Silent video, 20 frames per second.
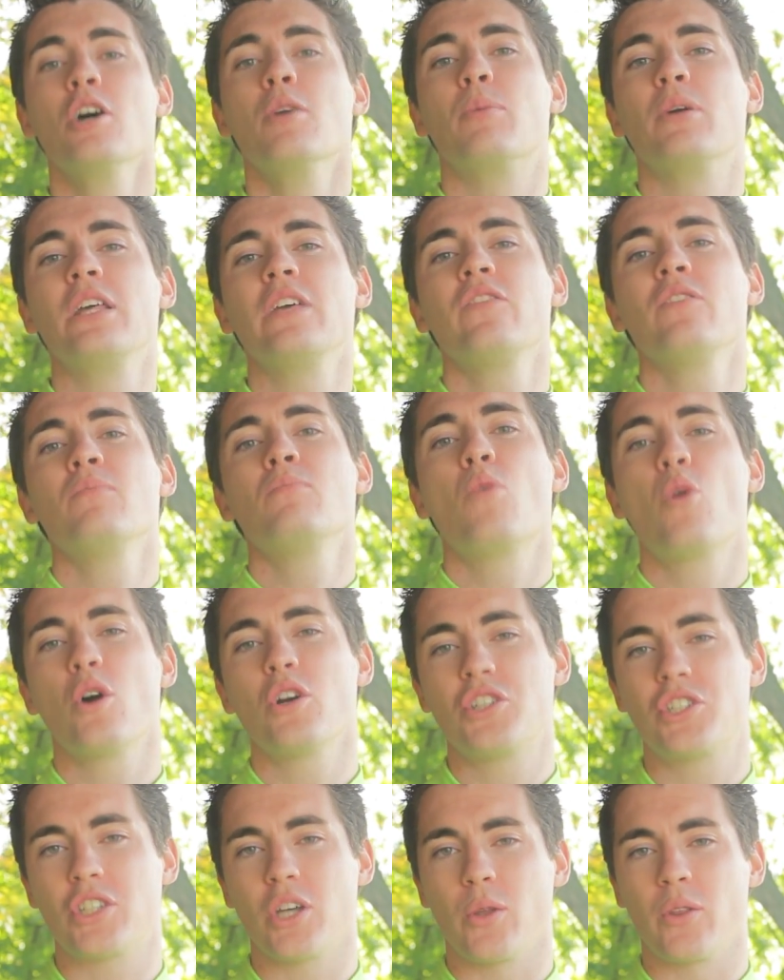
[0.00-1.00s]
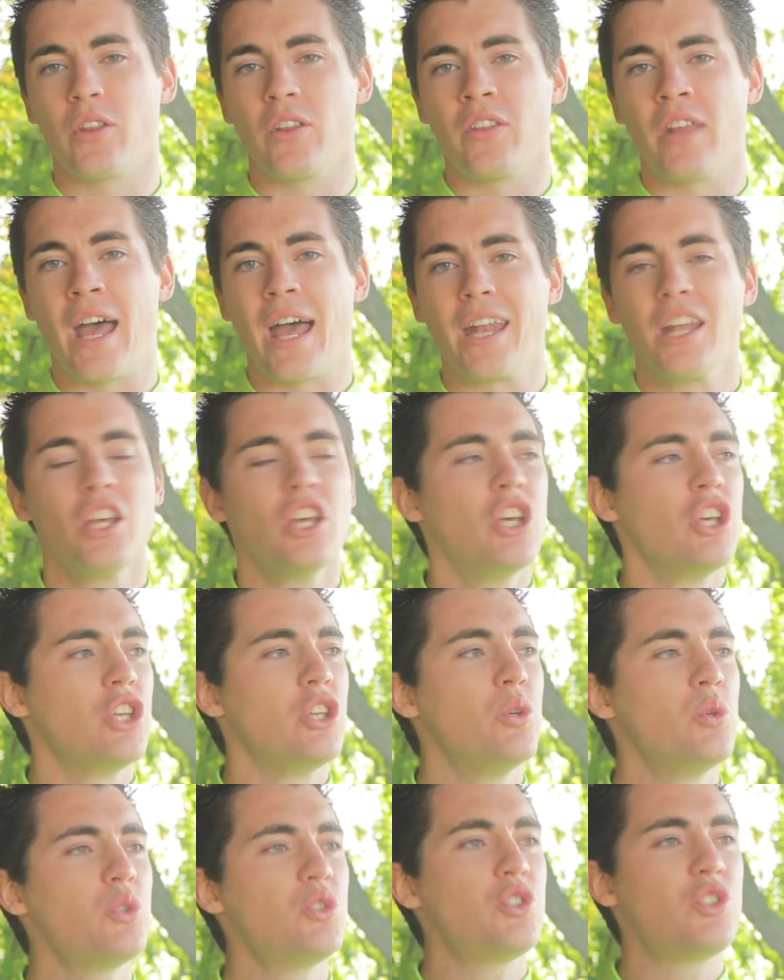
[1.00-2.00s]
But even more so than that,
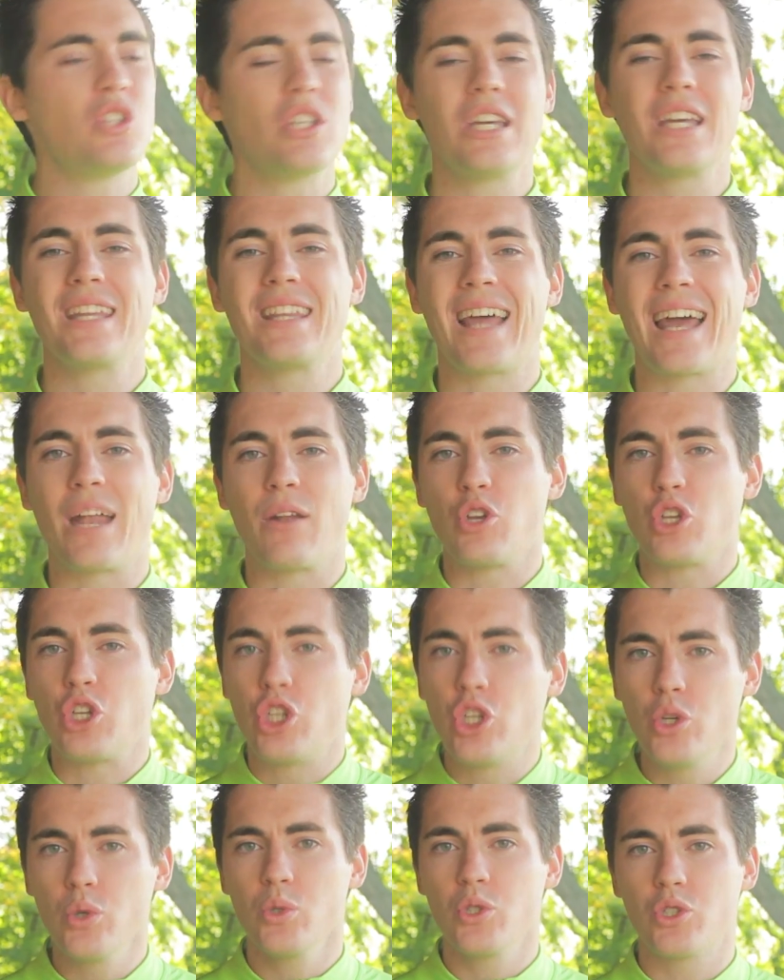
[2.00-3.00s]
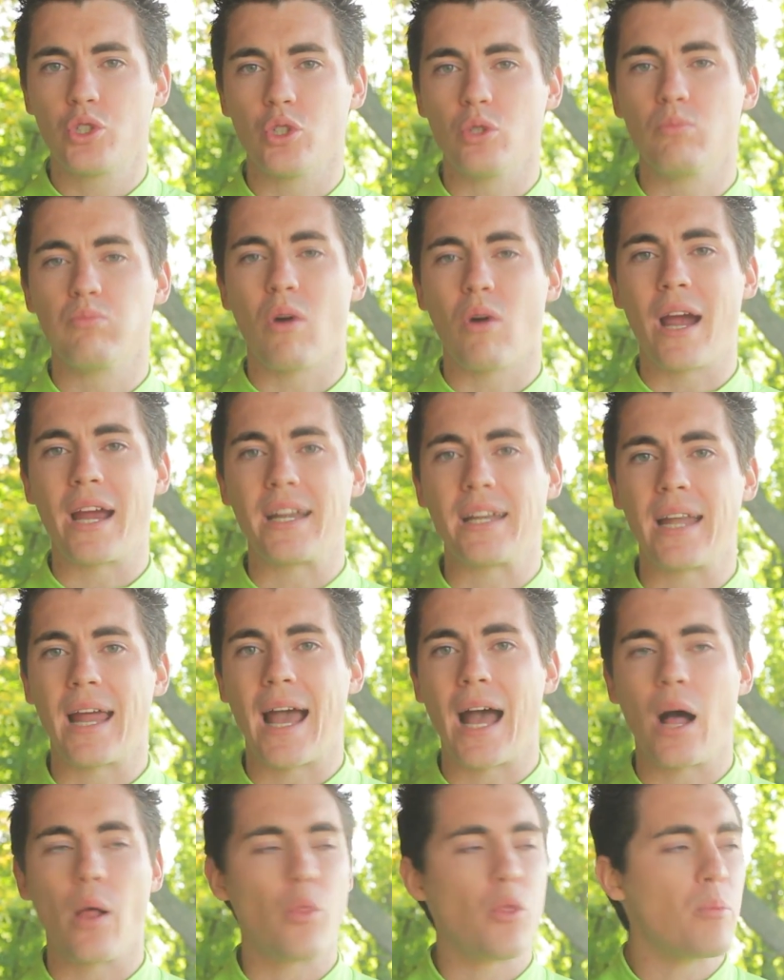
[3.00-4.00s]
you see that YouTube right
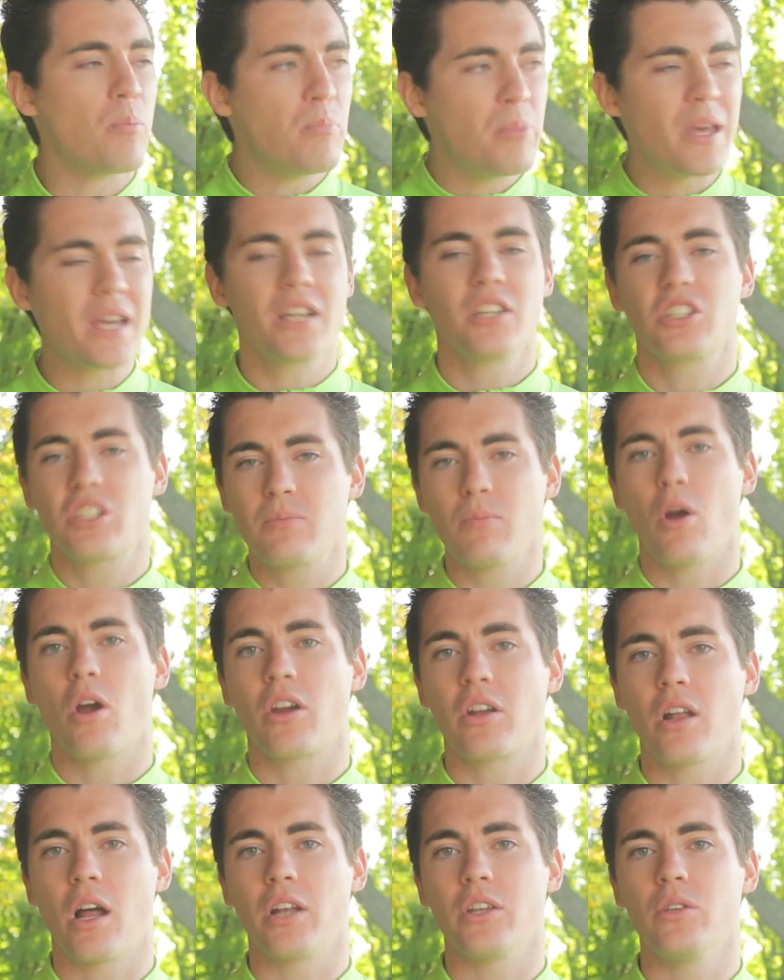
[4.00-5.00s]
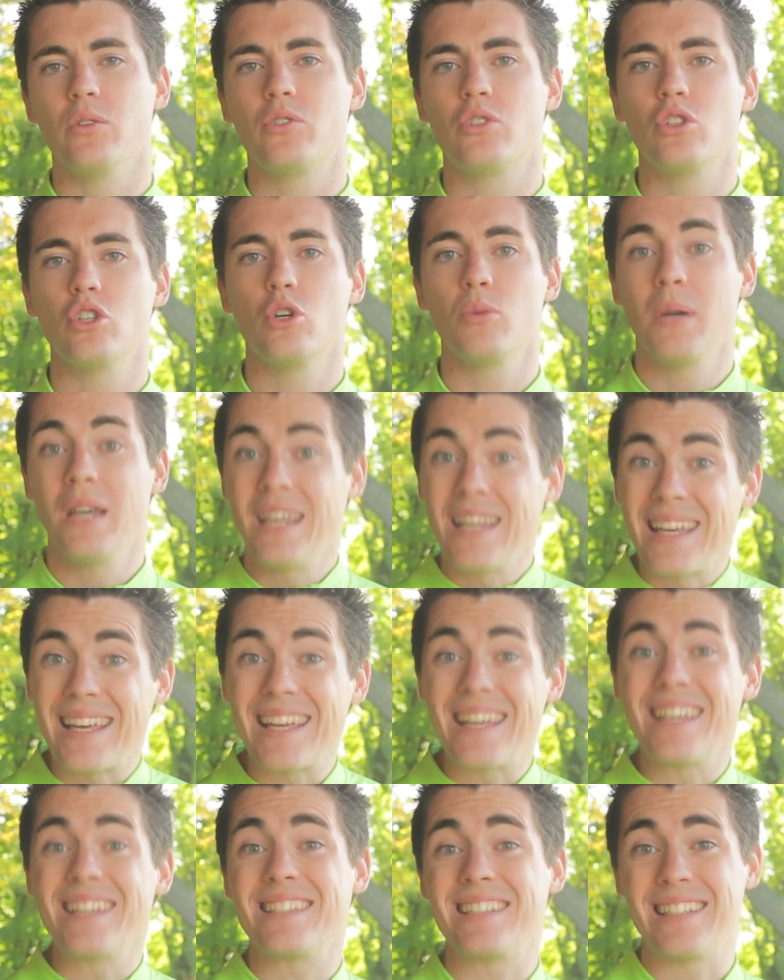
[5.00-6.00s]
now, the biggest market on YouTube
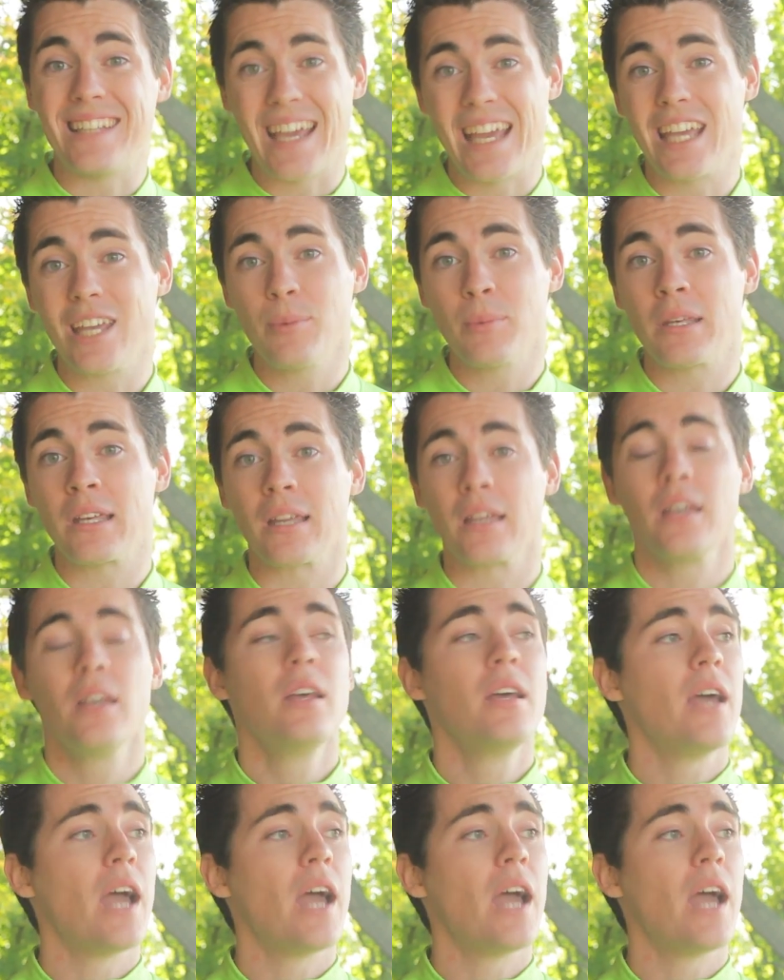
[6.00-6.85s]
is gaming.